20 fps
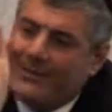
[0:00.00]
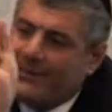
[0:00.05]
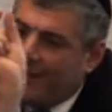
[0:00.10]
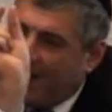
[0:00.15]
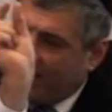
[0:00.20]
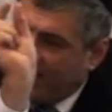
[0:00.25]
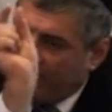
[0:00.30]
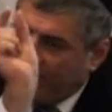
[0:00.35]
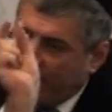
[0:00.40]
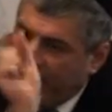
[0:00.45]
but
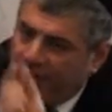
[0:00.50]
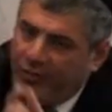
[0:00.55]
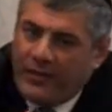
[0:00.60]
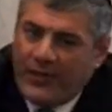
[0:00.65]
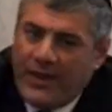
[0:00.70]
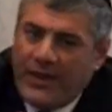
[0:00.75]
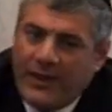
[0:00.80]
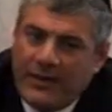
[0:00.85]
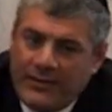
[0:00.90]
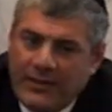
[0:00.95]
not those
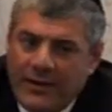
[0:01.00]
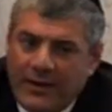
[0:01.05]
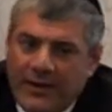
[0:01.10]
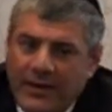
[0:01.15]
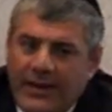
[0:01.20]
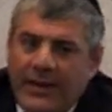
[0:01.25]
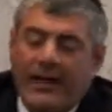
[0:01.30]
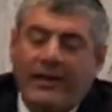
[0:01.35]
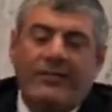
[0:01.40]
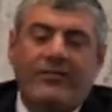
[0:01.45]
thin
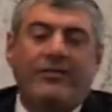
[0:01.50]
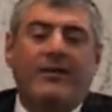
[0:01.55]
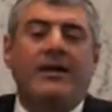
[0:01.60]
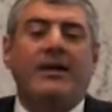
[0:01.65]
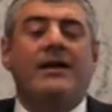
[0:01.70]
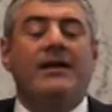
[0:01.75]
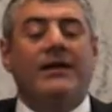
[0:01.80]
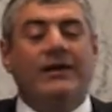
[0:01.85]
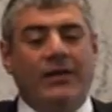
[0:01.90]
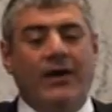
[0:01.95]
heels.
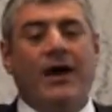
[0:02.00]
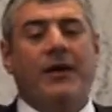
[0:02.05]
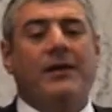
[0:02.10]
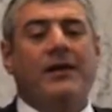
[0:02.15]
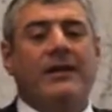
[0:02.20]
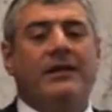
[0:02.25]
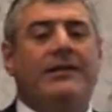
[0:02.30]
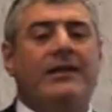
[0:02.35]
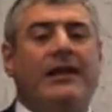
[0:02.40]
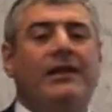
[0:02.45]
Now I
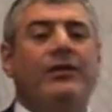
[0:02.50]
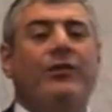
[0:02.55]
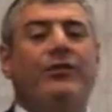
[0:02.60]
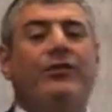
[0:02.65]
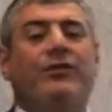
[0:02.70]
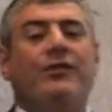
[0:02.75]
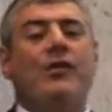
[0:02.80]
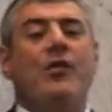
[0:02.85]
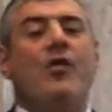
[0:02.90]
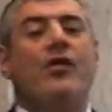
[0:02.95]
want to tell you a
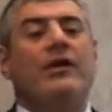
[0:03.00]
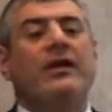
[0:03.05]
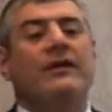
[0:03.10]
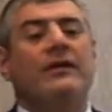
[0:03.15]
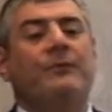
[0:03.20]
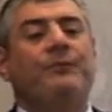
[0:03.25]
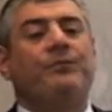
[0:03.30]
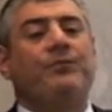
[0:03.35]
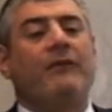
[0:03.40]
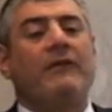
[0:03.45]
story.
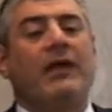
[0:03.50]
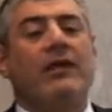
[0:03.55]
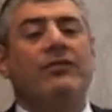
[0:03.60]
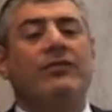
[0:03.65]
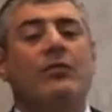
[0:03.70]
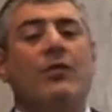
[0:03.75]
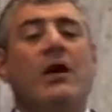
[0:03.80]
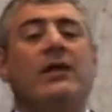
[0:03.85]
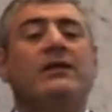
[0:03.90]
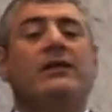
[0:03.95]

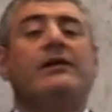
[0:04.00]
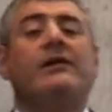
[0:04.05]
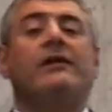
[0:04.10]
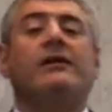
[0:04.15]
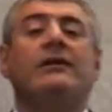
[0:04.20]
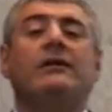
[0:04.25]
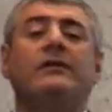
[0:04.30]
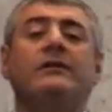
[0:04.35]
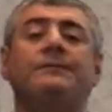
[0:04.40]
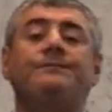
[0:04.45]
There's one
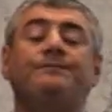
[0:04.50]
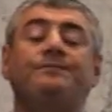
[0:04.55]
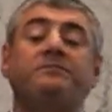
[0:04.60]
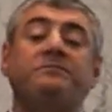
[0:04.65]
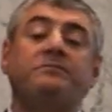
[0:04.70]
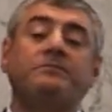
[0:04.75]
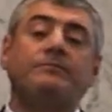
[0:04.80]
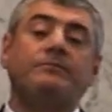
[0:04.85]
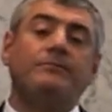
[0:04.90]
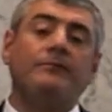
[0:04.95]
girl
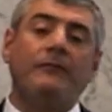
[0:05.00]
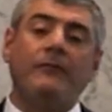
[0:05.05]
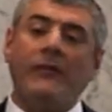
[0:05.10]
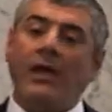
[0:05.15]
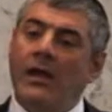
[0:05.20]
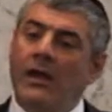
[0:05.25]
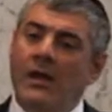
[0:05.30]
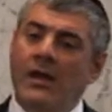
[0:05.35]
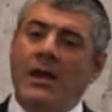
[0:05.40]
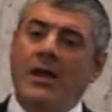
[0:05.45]

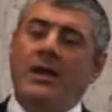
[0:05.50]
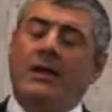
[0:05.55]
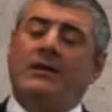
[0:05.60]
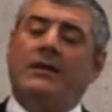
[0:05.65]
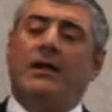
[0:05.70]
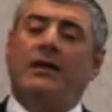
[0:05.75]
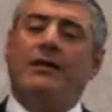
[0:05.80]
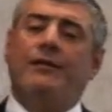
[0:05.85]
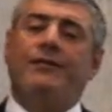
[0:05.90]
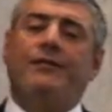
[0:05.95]

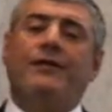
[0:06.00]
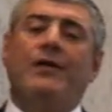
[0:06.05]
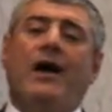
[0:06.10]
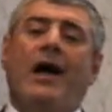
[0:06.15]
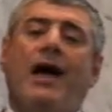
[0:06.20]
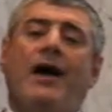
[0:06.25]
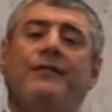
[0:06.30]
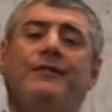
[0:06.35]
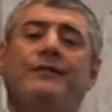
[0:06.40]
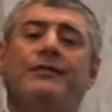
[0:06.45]
that if you
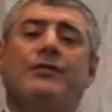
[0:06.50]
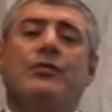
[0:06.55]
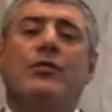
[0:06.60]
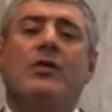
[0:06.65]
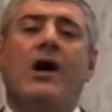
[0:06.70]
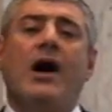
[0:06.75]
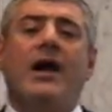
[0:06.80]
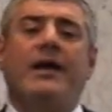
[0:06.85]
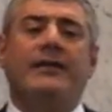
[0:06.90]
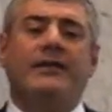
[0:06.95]
have to
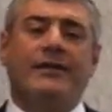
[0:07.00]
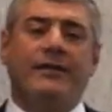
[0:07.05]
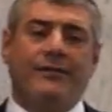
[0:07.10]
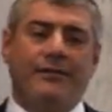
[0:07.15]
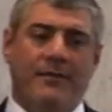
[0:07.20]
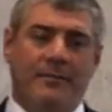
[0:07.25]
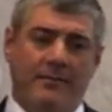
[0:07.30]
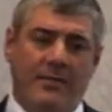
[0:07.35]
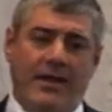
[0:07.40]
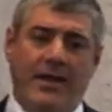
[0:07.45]
write,
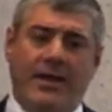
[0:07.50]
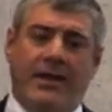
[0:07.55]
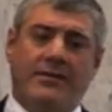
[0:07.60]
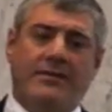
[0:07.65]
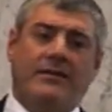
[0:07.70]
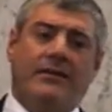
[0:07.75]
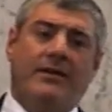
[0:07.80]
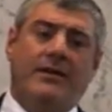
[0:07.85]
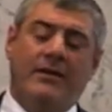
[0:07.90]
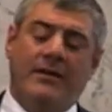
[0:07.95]
if a
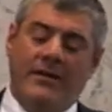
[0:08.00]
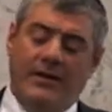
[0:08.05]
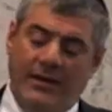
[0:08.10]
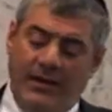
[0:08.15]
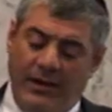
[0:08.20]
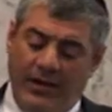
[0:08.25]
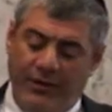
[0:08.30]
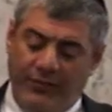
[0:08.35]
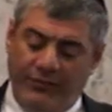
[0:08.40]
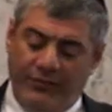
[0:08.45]
man
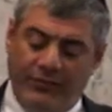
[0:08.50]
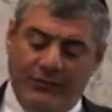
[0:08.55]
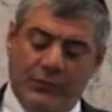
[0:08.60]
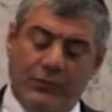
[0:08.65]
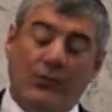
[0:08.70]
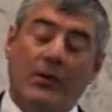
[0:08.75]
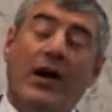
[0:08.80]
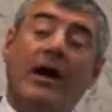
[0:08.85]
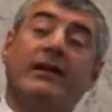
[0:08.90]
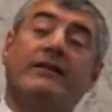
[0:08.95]
has
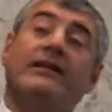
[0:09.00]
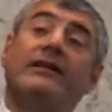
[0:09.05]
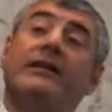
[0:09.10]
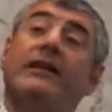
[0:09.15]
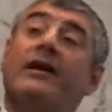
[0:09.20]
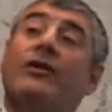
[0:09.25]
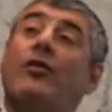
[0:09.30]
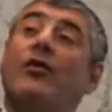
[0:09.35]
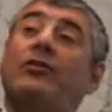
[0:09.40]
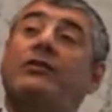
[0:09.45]
to write in
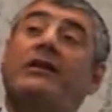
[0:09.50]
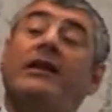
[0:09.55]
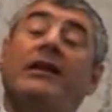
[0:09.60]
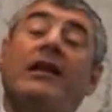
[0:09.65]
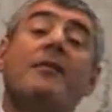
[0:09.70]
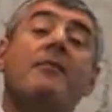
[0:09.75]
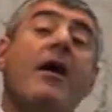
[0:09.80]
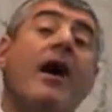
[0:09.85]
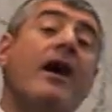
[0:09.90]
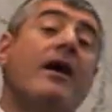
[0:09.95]
the Kotel
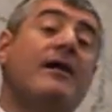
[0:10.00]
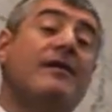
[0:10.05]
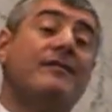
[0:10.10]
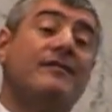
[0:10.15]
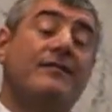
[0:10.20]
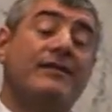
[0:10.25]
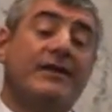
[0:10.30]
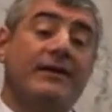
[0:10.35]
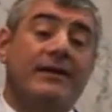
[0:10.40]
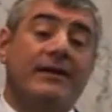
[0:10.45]

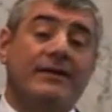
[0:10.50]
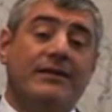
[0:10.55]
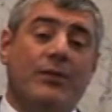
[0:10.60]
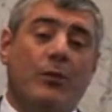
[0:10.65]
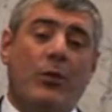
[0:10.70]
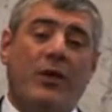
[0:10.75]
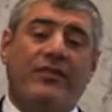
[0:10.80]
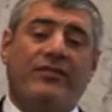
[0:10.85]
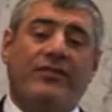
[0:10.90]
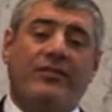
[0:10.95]
HaMa'aravi, in
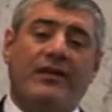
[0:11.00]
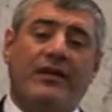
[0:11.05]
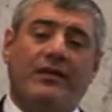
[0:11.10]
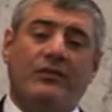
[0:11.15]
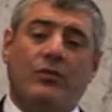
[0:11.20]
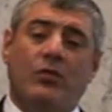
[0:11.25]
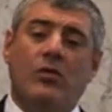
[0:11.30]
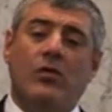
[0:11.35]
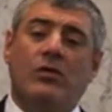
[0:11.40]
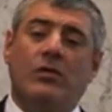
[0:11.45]
the
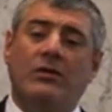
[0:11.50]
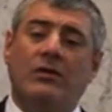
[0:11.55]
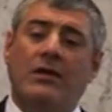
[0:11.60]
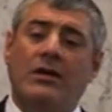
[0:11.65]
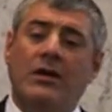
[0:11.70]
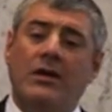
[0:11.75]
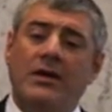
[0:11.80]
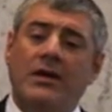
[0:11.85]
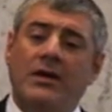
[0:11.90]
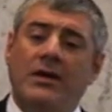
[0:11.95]
Western
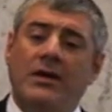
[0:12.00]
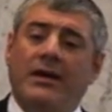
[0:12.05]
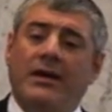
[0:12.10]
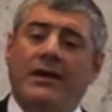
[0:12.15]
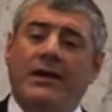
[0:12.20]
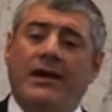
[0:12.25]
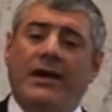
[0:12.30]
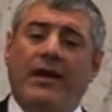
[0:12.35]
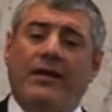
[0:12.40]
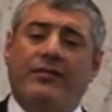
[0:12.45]
Wall,
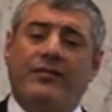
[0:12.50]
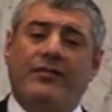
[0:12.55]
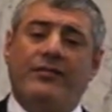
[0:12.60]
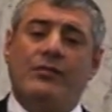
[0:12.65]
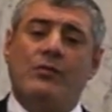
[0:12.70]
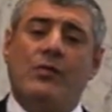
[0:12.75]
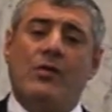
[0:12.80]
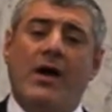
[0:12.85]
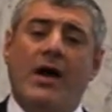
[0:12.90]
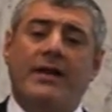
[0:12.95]
he has
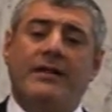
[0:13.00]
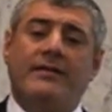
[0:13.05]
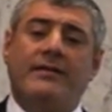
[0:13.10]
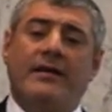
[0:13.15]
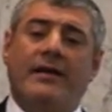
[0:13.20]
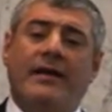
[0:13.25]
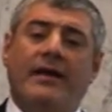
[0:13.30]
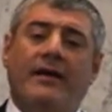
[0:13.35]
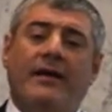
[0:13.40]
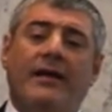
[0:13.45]
to write
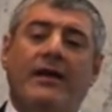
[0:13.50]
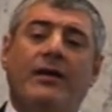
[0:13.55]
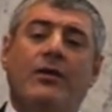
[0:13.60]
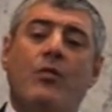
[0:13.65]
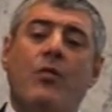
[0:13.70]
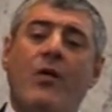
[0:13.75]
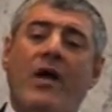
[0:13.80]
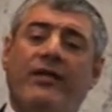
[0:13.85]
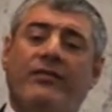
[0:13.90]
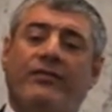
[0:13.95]
a
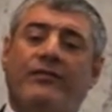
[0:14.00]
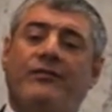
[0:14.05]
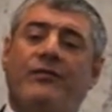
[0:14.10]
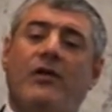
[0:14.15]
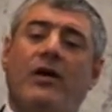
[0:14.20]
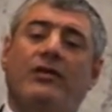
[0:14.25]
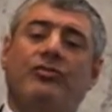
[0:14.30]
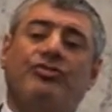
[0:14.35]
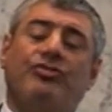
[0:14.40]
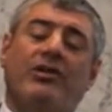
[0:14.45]
request
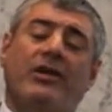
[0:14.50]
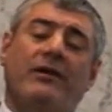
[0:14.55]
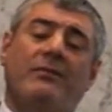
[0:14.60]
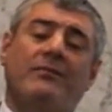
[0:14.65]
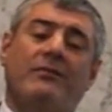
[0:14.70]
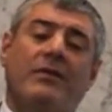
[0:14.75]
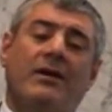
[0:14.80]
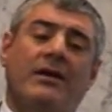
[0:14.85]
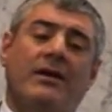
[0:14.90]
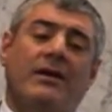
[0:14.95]
for
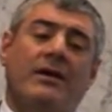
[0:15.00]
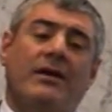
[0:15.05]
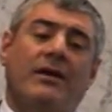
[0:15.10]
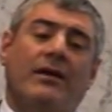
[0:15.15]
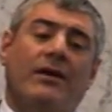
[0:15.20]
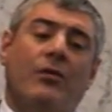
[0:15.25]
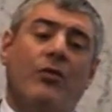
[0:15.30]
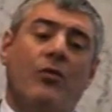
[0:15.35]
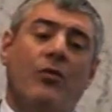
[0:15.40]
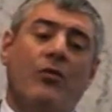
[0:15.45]
Hashem
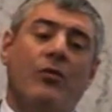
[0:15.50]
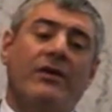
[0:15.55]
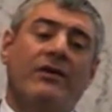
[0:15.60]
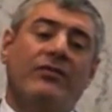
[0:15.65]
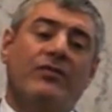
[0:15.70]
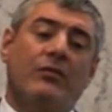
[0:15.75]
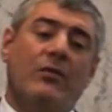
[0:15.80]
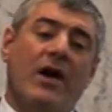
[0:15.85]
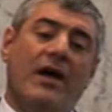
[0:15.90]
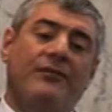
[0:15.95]
who
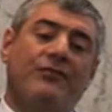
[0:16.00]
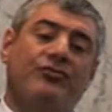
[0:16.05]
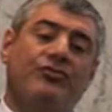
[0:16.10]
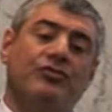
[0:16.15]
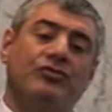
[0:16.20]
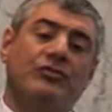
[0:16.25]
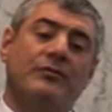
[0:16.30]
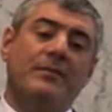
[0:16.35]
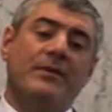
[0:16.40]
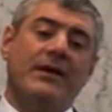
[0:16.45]
his wife
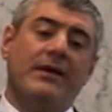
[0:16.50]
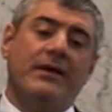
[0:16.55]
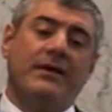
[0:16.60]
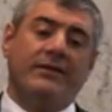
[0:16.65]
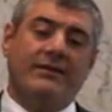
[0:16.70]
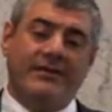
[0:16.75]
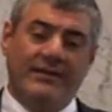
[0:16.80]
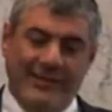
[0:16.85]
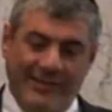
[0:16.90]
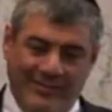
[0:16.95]
should be.
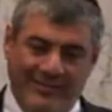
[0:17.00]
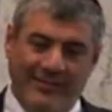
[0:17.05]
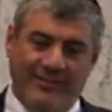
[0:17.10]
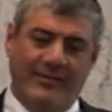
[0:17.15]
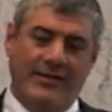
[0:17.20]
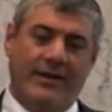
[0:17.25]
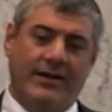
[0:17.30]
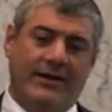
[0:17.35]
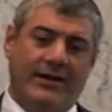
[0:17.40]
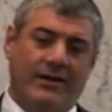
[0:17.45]
This
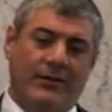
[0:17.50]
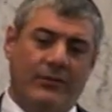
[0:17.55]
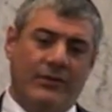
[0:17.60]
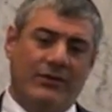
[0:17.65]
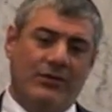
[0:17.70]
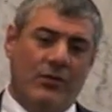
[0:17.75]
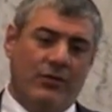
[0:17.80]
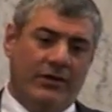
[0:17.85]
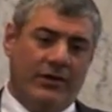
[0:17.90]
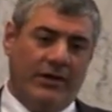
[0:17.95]
is the girl we're
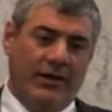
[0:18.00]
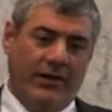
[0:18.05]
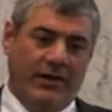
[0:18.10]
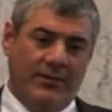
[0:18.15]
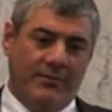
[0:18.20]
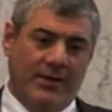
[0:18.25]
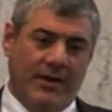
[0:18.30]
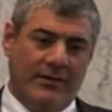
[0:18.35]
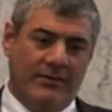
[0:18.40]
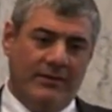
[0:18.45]
talking
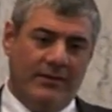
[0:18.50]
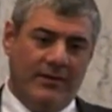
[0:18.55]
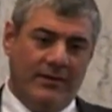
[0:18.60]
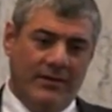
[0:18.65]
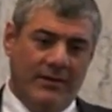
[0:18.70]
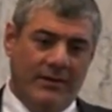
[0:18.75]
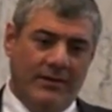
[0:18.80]
here about.